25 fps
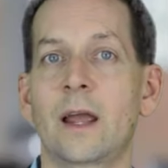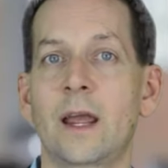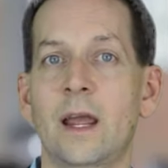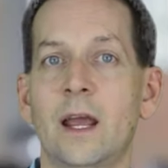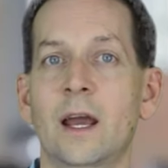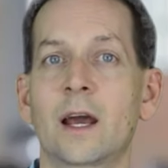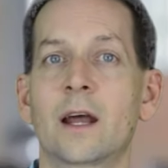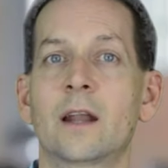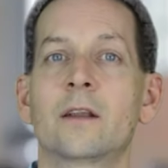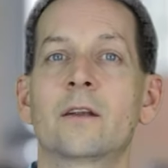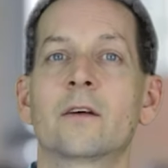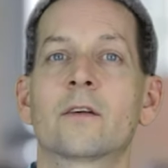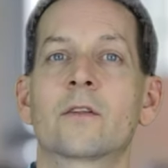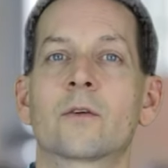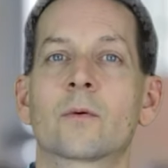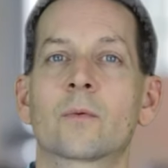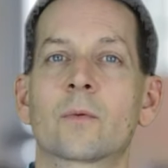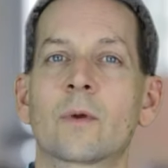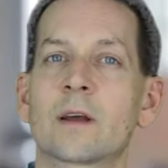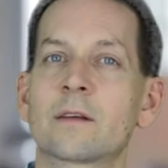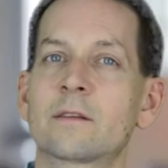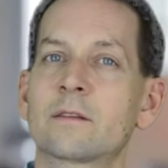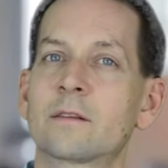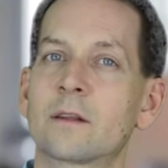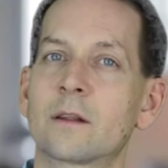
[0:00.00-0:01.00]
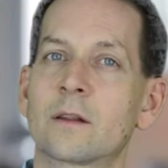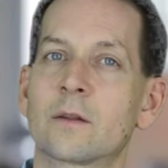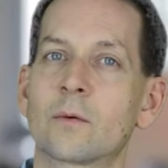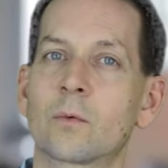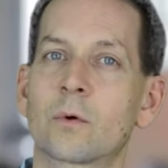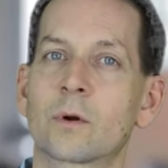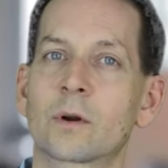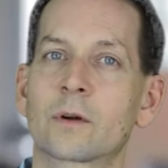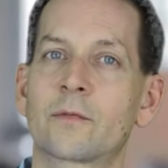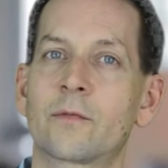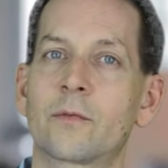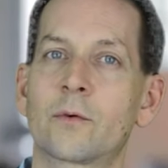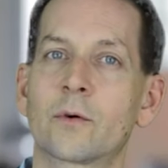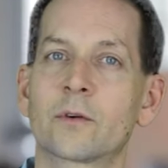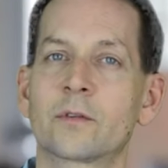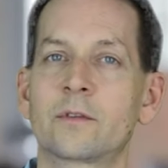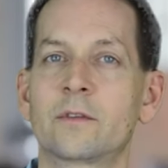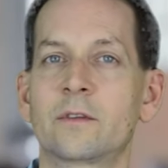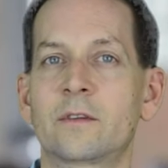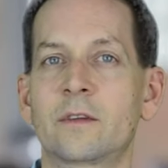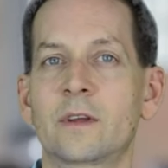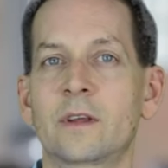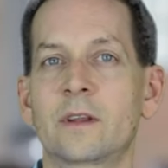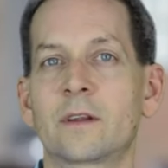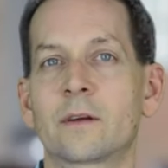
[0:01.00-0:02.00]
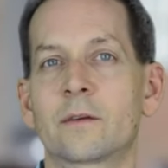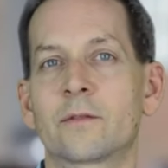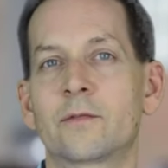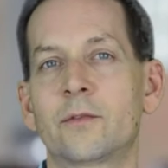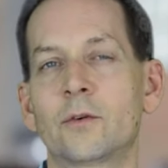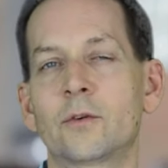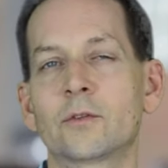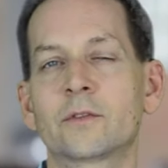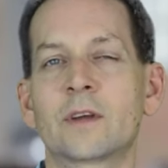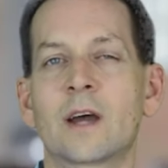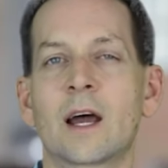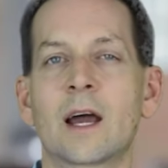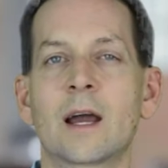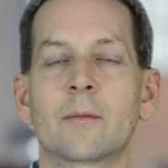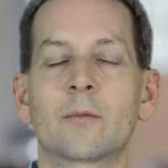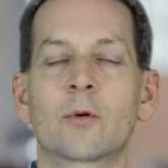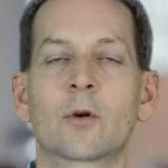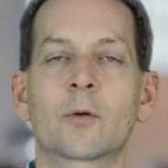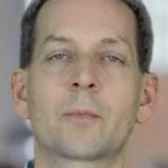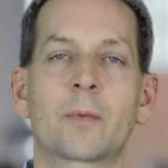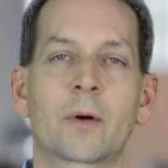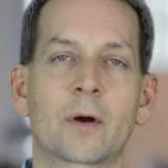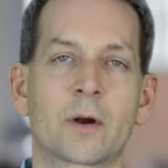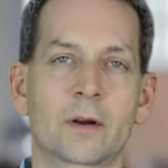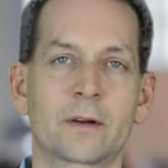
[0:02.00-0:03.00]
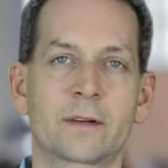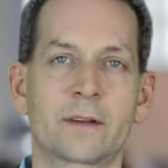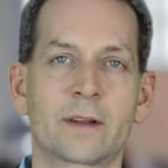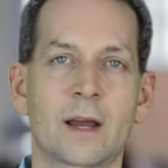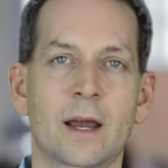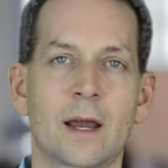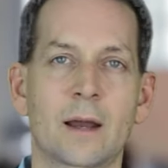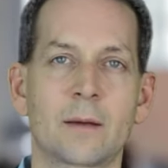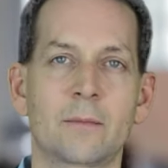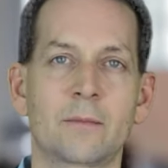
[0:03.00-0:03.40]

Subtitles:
and the rest of the workforce is either full-time or part-time.